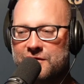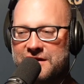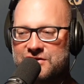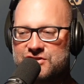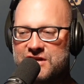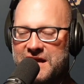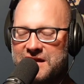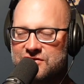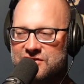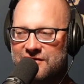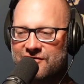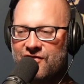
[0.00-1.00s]

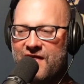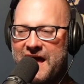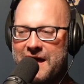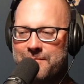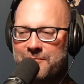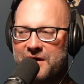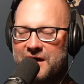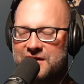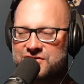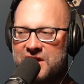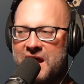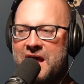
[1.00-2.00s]
changes that much,